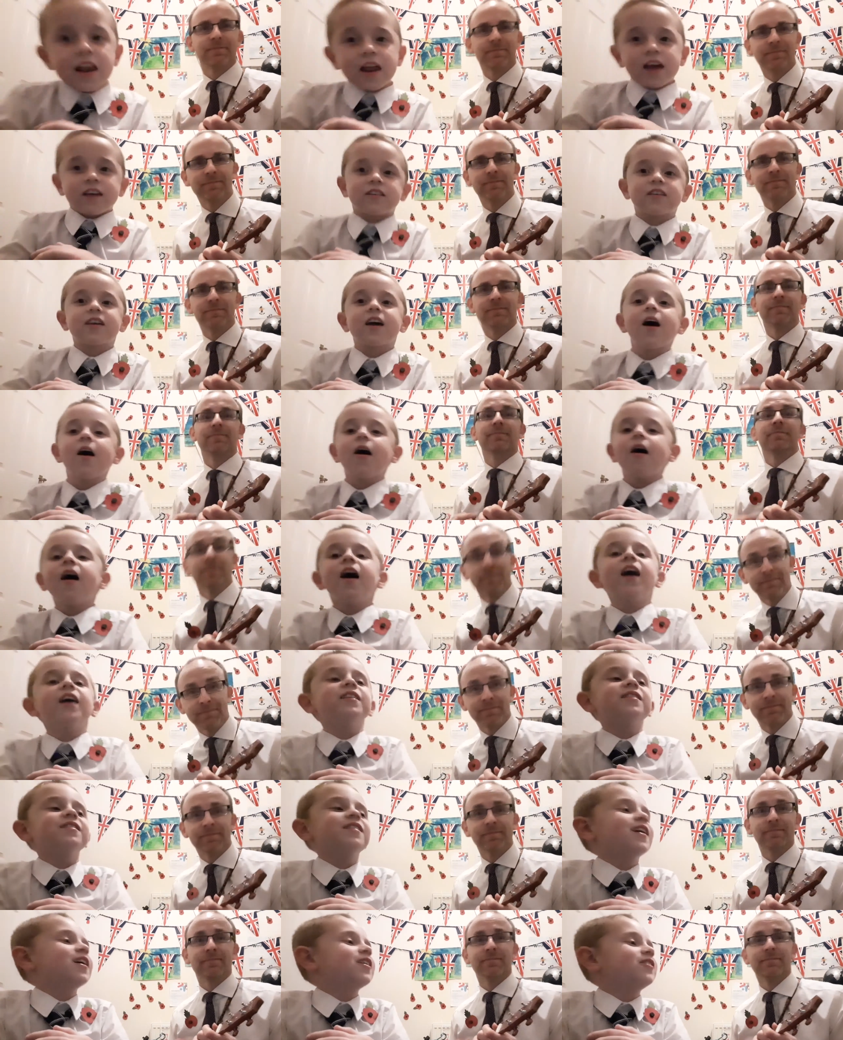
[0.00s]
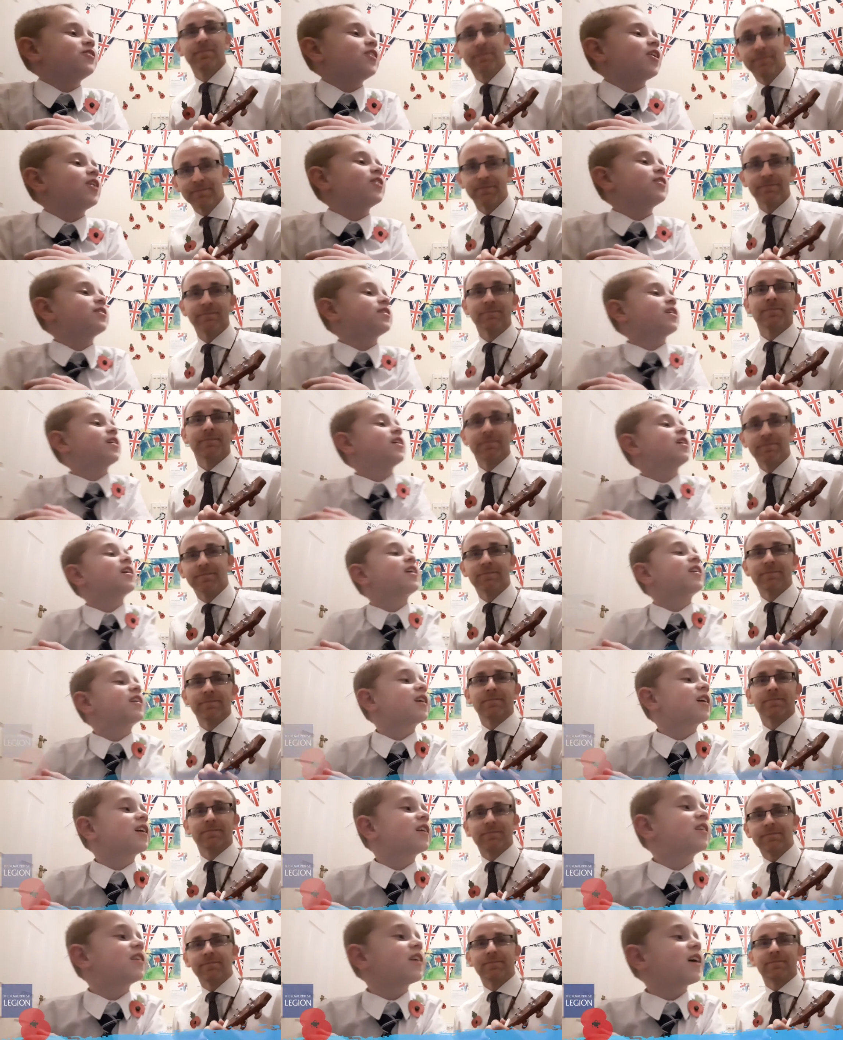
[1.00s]
Speaker 1: go hot,
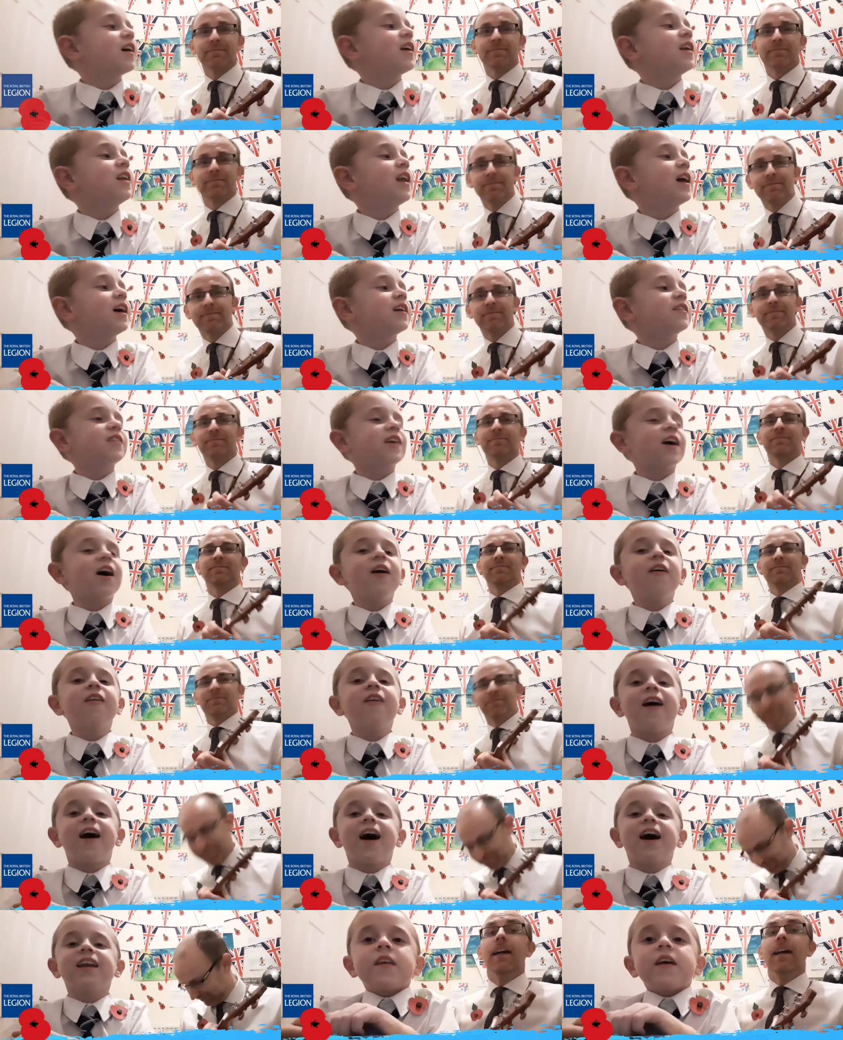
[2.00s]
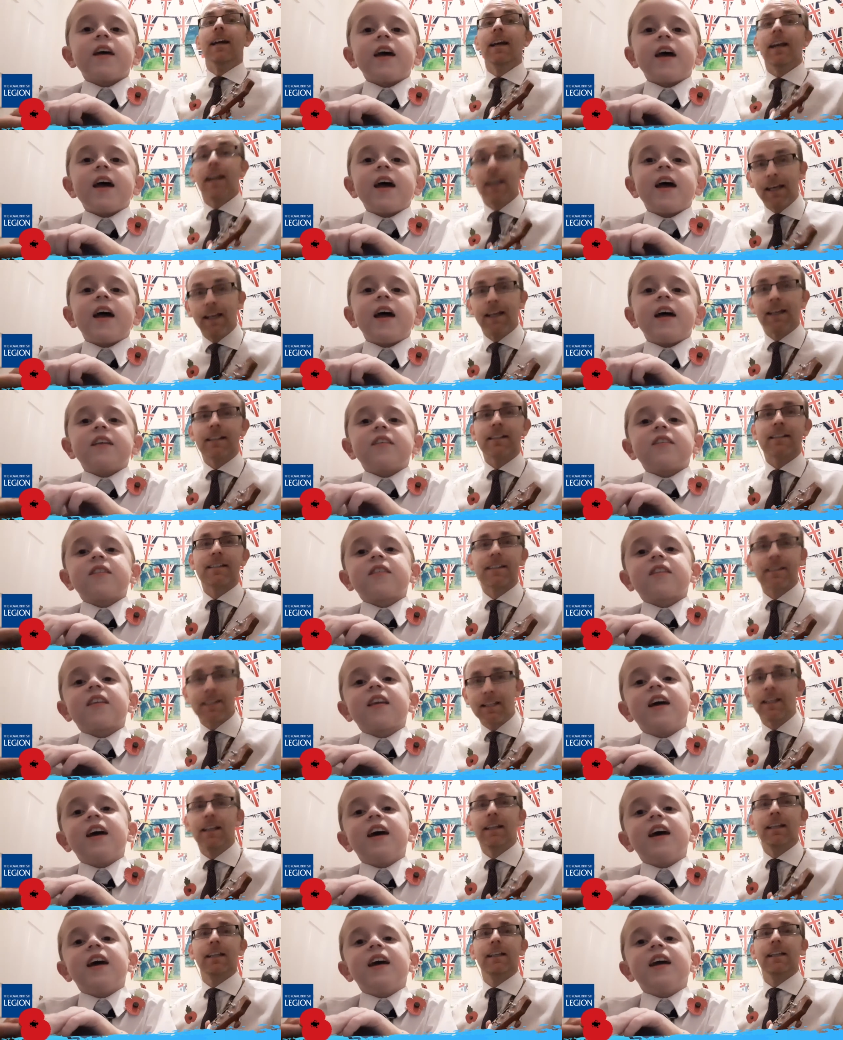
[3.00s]
let's go hot. It's
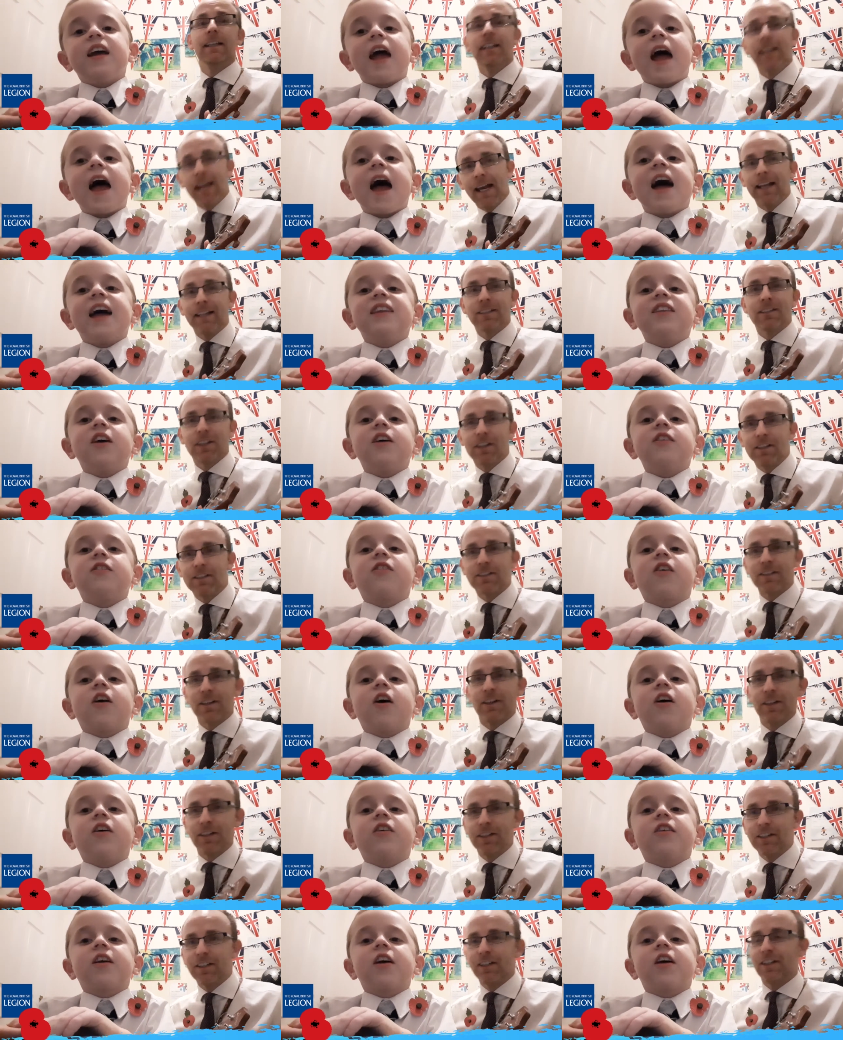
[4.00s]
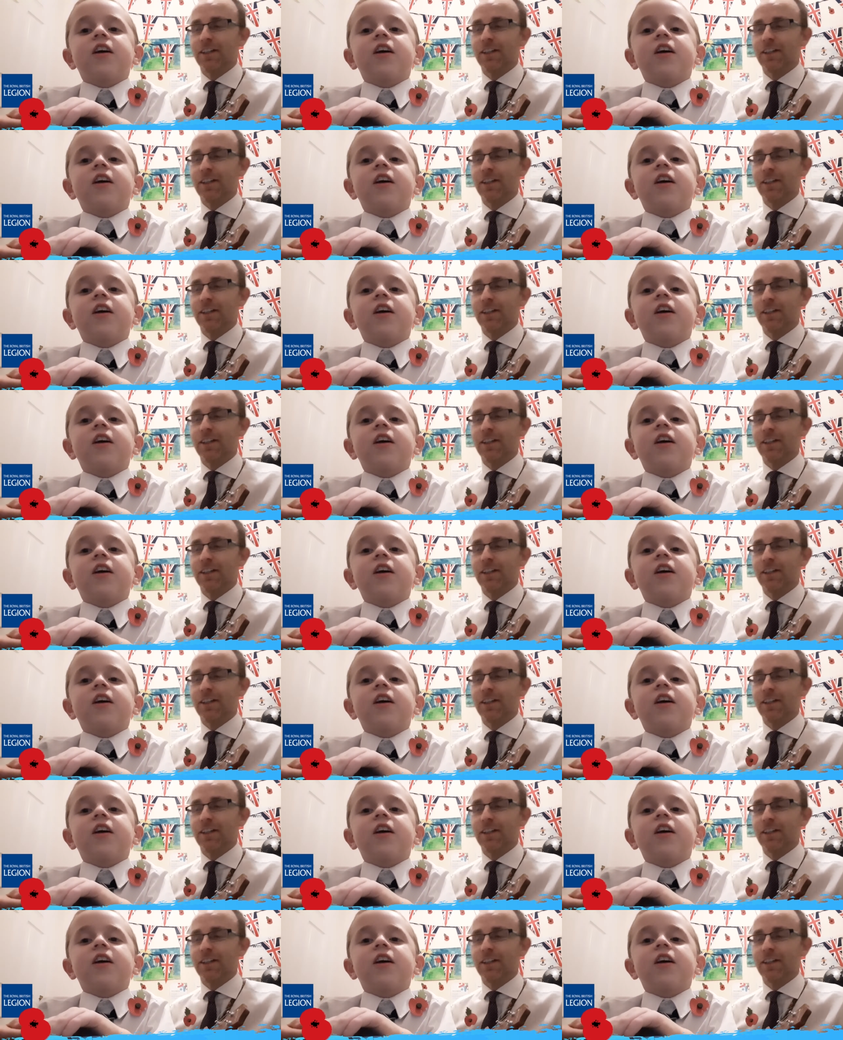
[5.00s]
the end, it's the end,